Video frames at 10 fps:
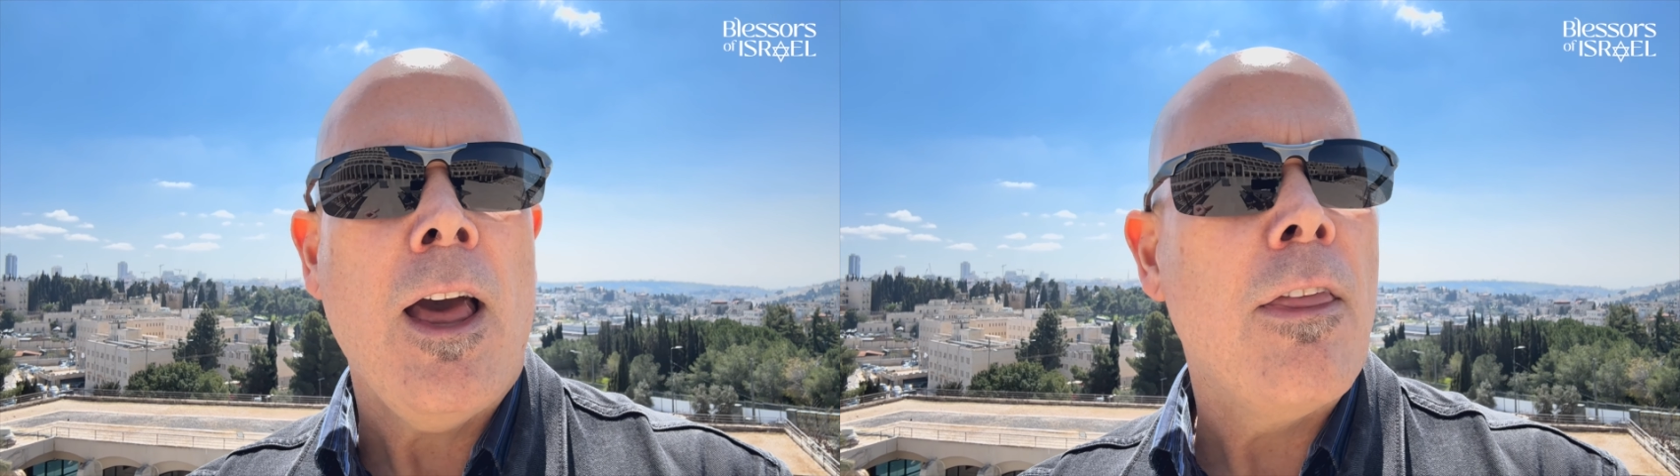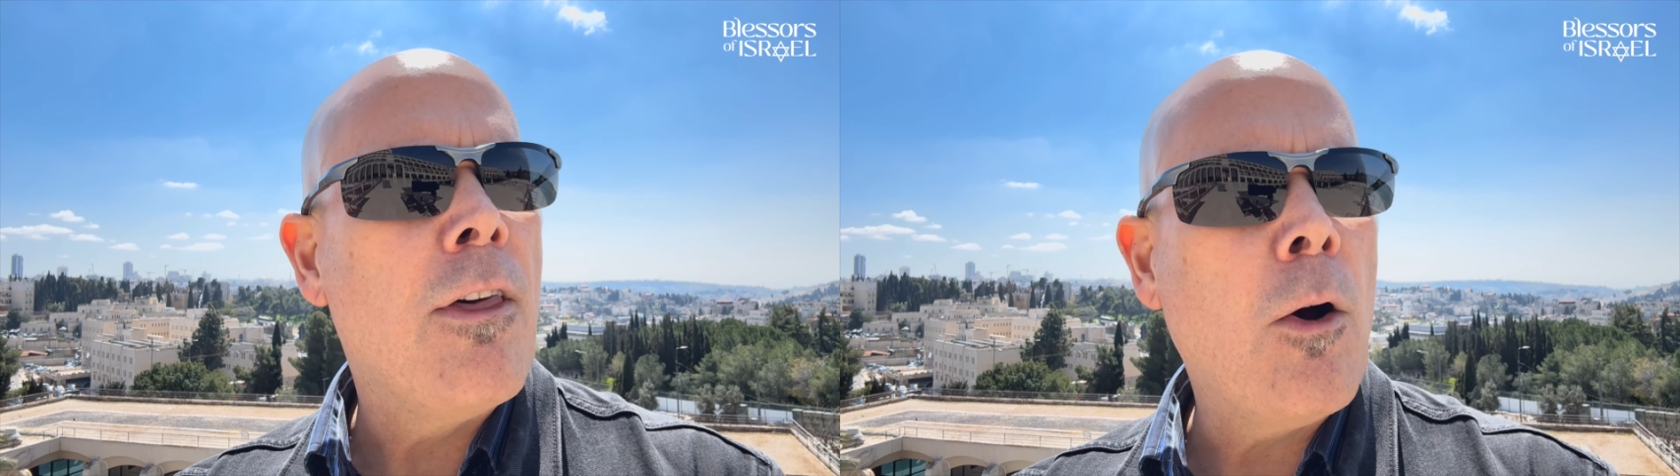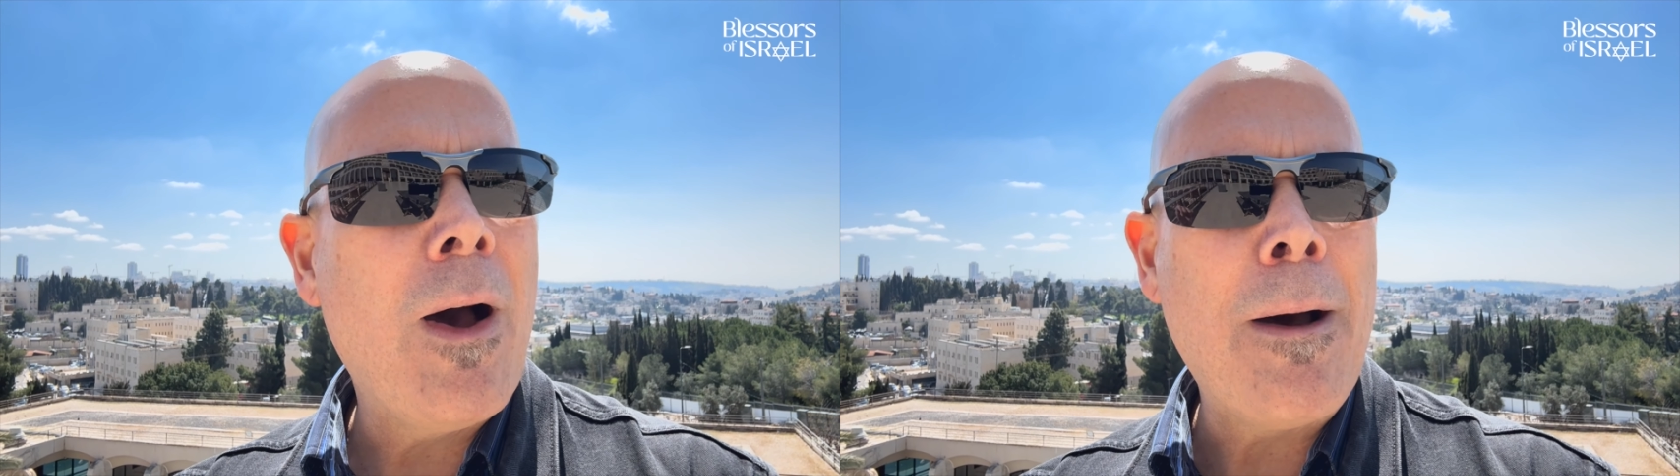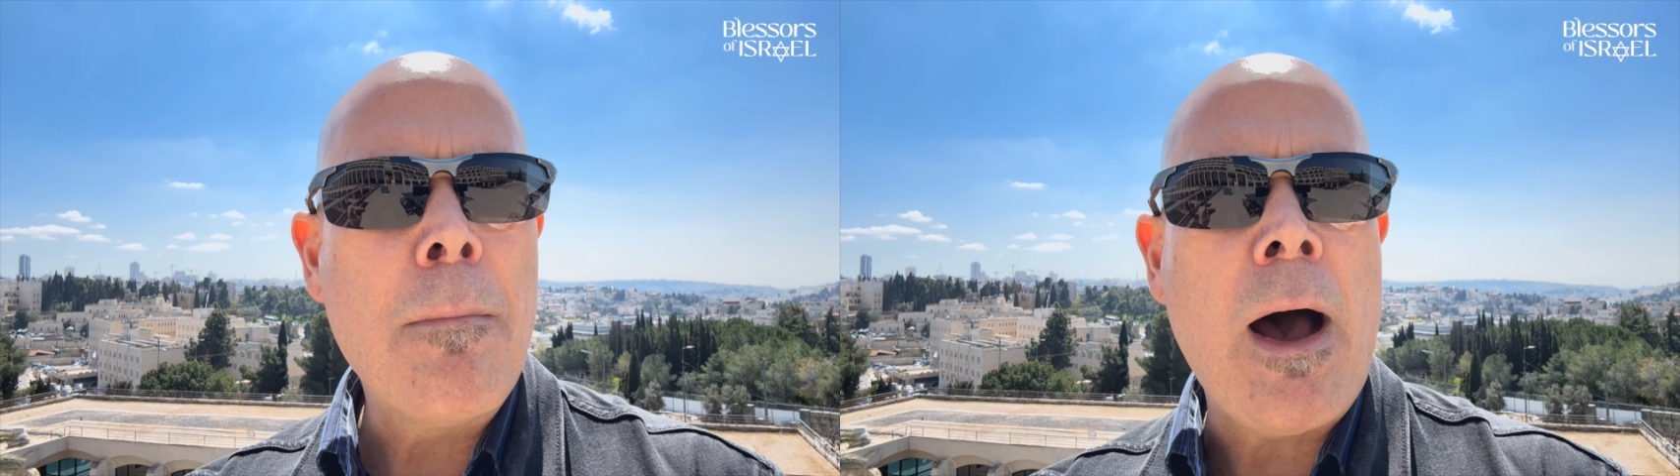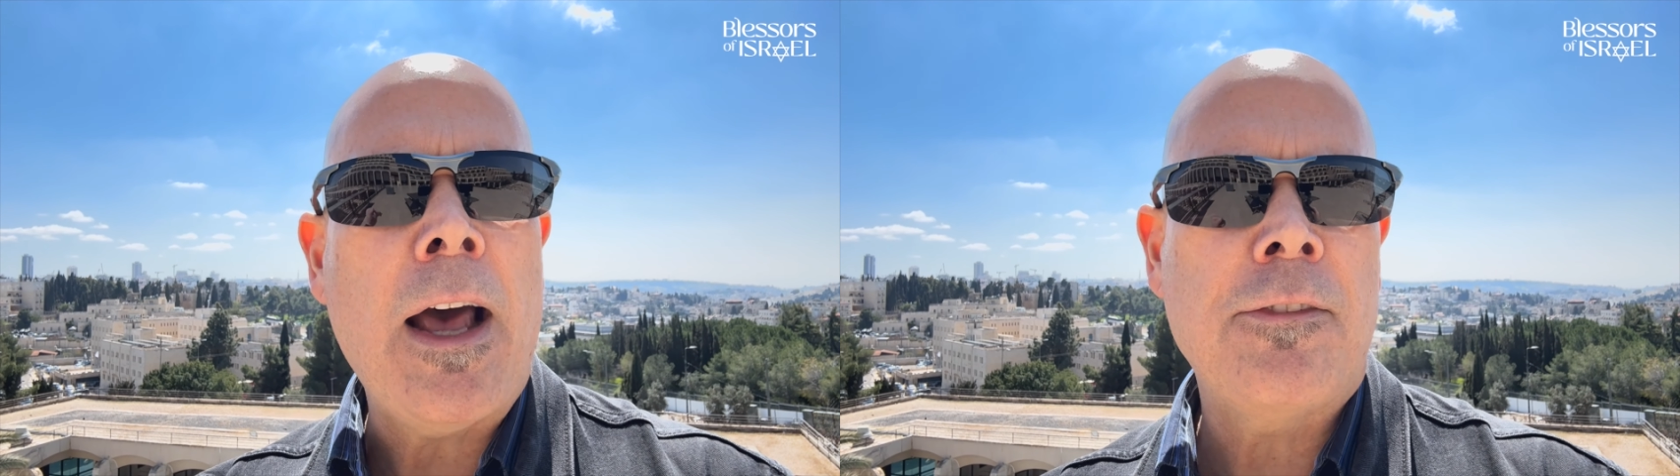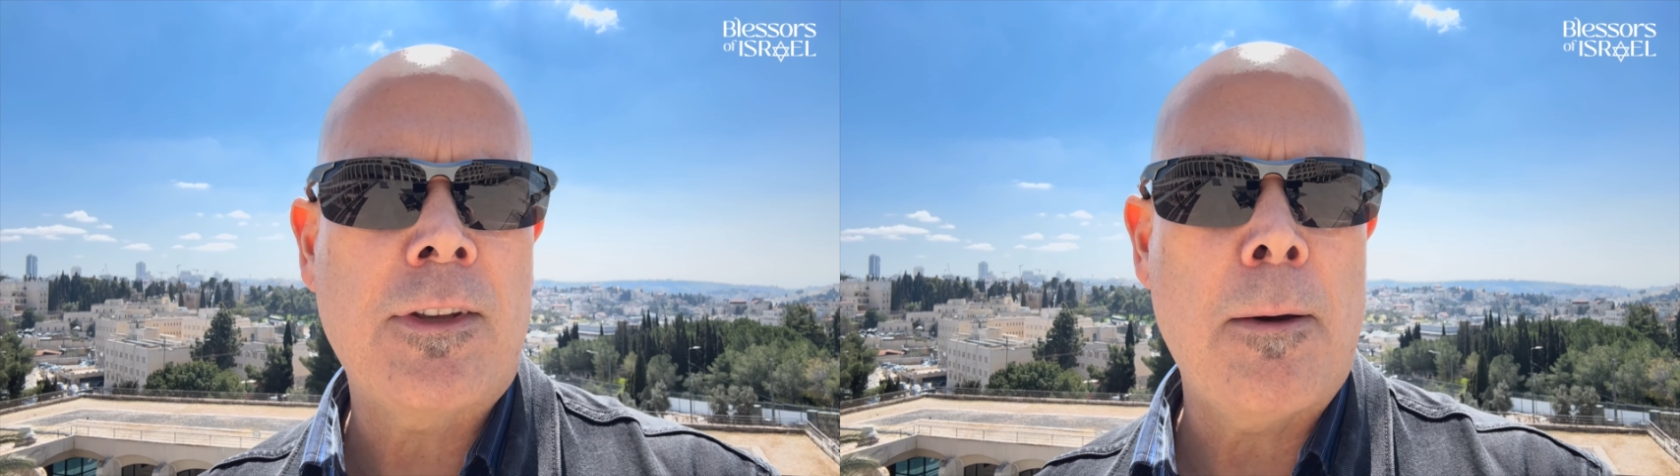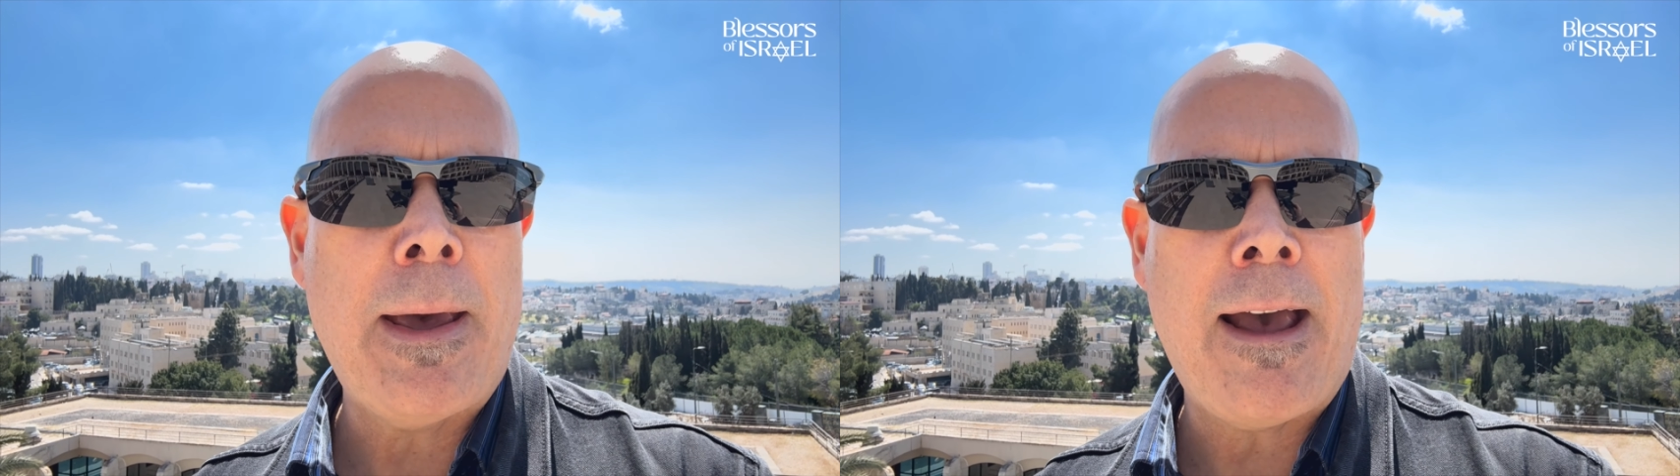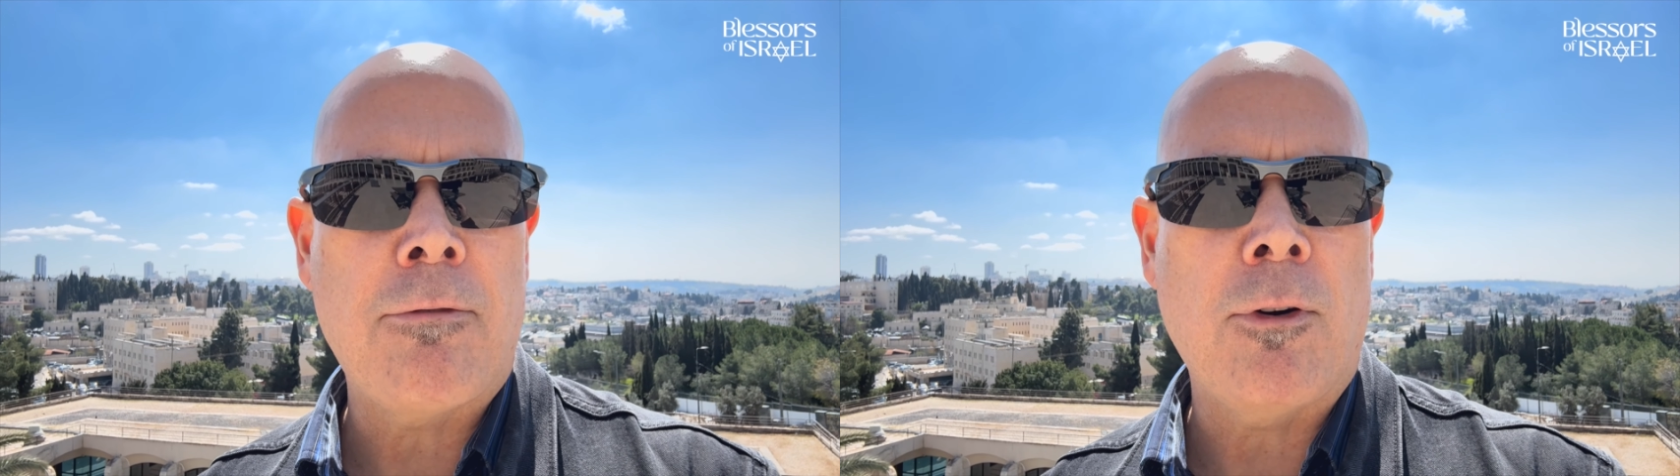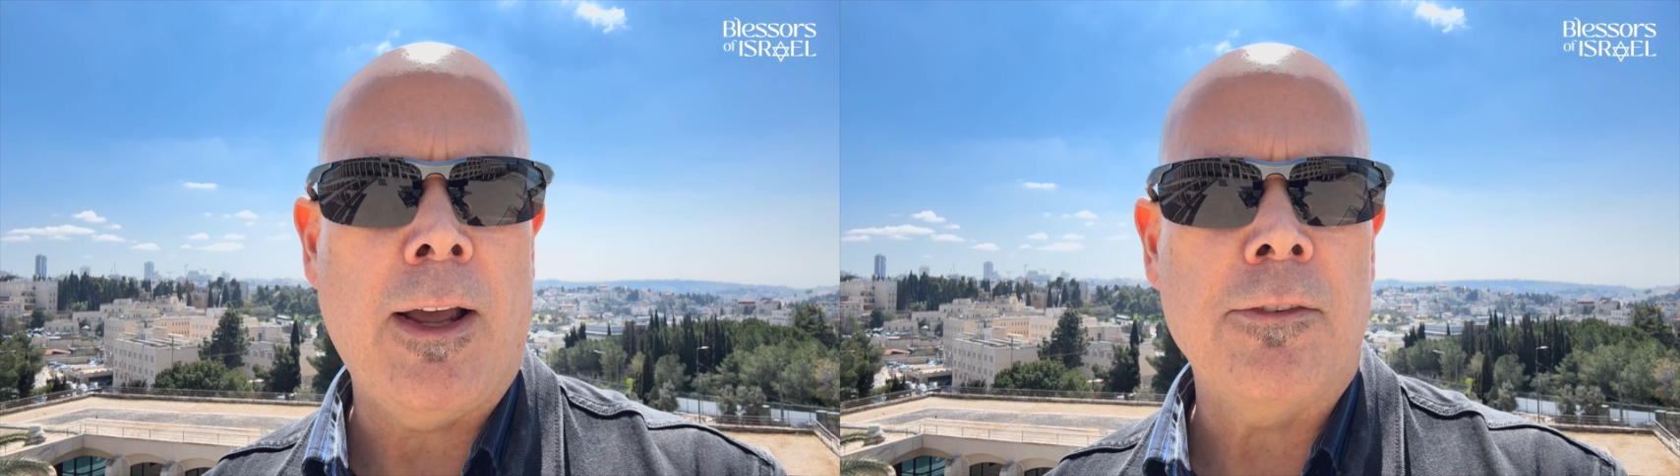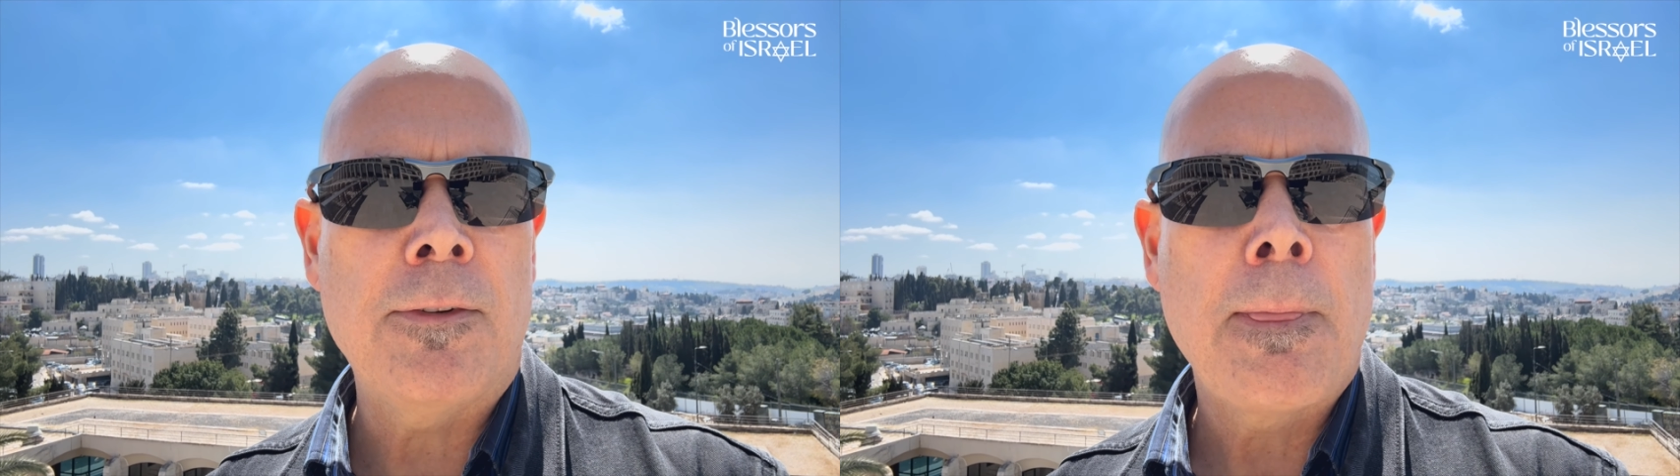though Hamas come after
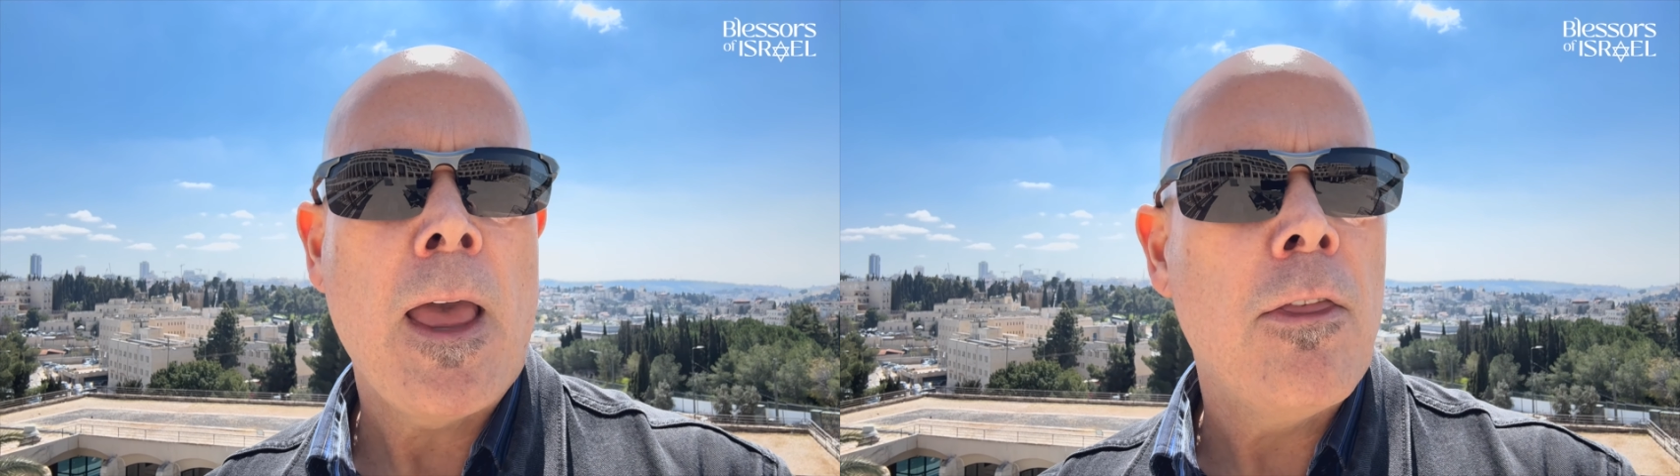us,